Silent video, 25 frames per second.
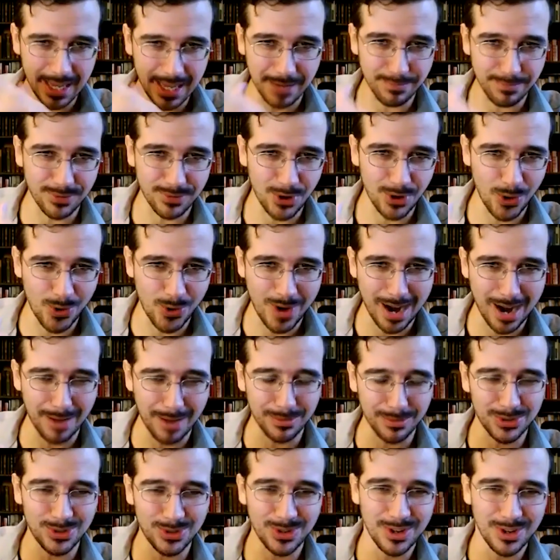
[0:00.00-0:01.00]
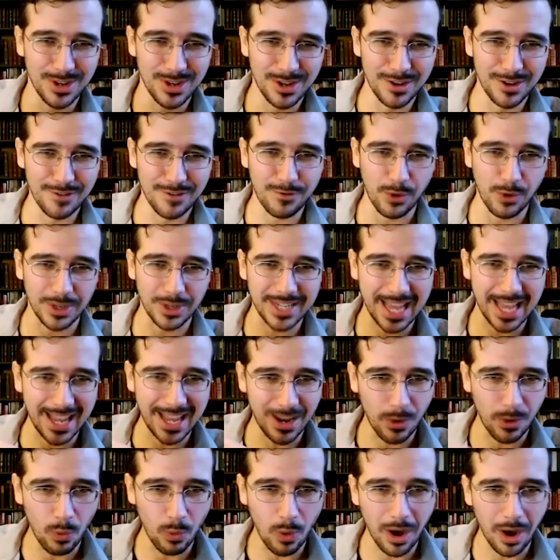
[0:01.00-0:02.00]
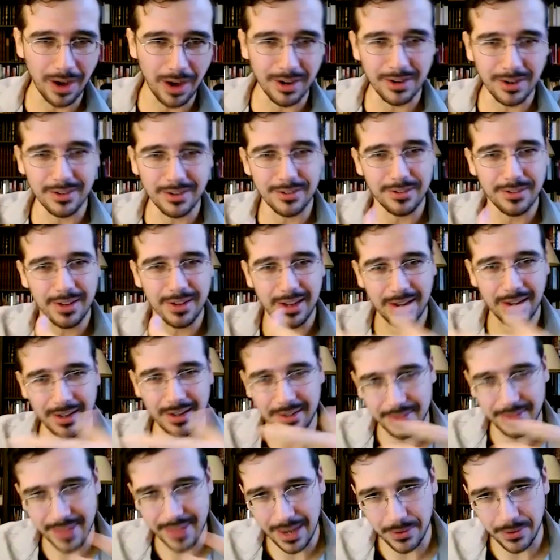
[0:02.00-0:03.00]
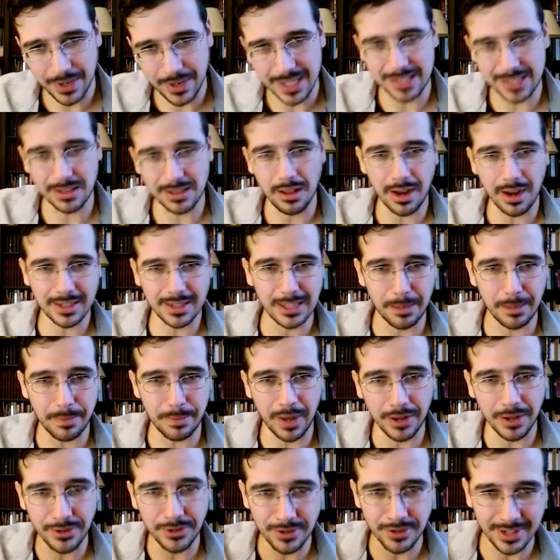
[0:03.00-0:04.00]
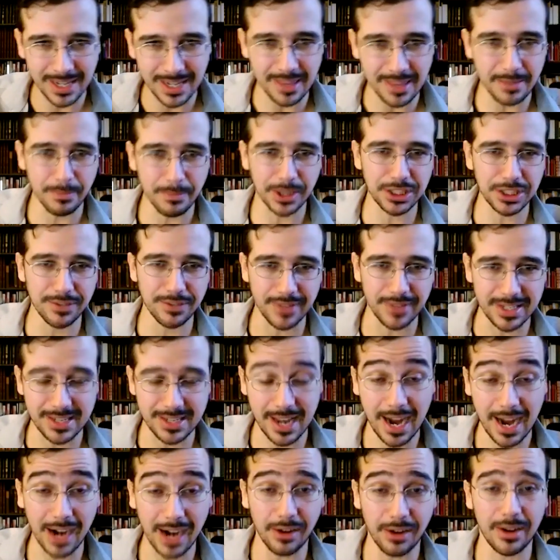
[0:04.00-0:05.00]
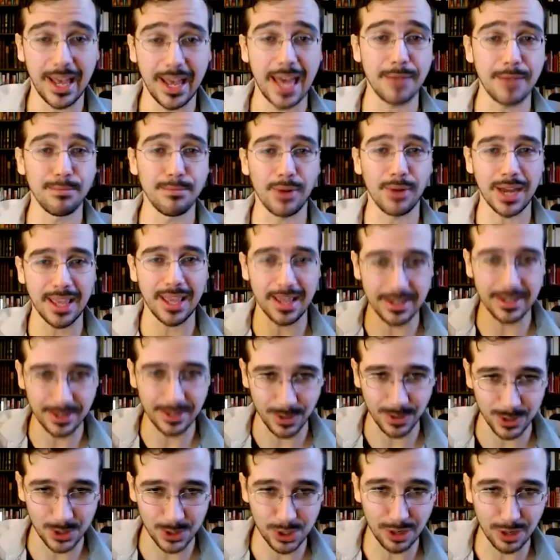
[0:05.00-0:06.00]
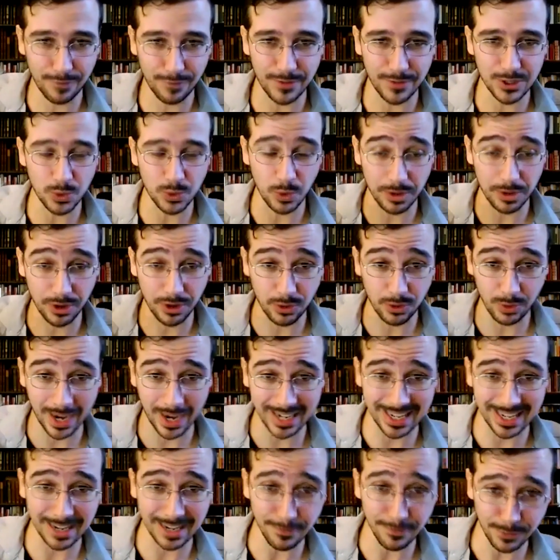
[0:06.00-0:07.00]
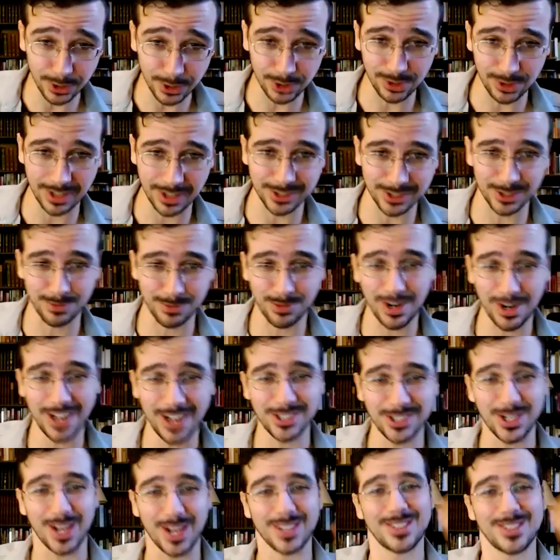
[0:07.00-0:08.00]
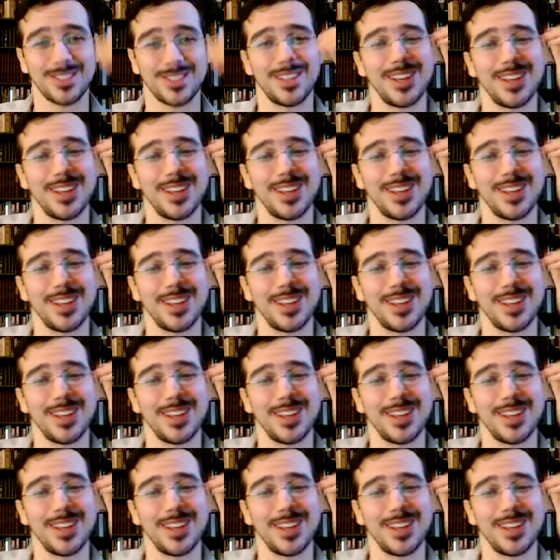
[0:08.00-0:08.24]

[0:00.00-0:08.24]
programs for taking water that is locked up underneath much of the Sahara and bringing it to the surface with great infrastructure projects.